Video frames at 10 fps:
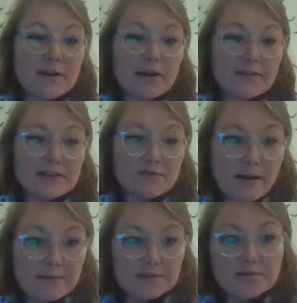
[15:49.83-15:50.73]
So you have these
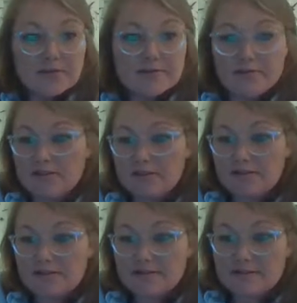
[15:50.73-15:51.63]
rapid
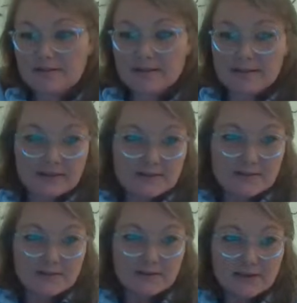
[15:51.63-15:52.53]
transgressions that lead
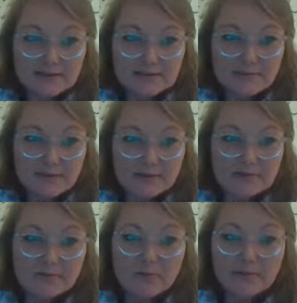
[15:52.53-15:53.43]
to the next
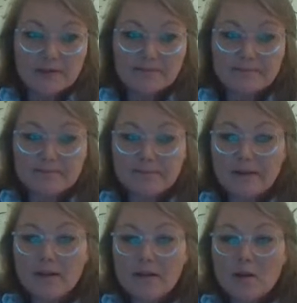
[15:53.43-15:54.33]
period.
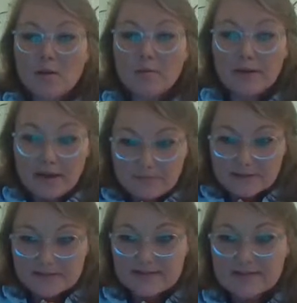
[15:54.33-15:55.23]
What
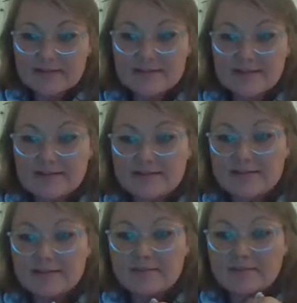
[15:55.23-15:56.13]
happens is that
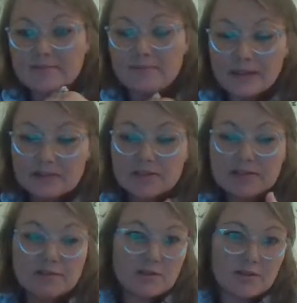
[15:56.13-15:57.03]

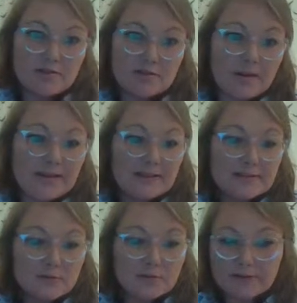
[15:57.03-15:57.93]
beaches, dunes,
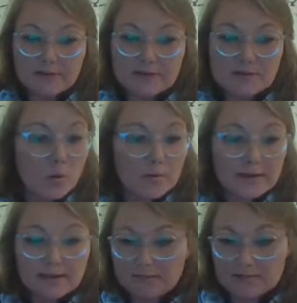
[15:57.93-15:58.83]
wetlands, rivers, all
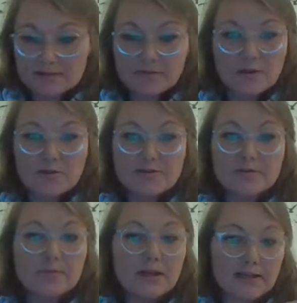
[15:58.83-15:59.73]
the elements of a
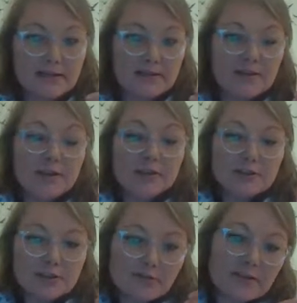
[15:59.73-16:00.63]
coastal plain
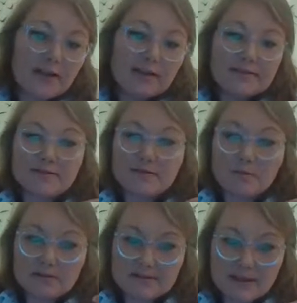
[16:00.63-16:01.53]
shift out onto
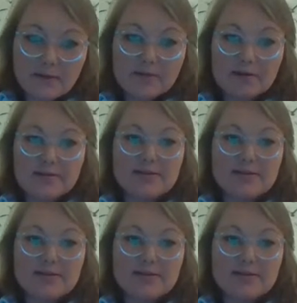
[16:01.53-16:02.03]
what's now the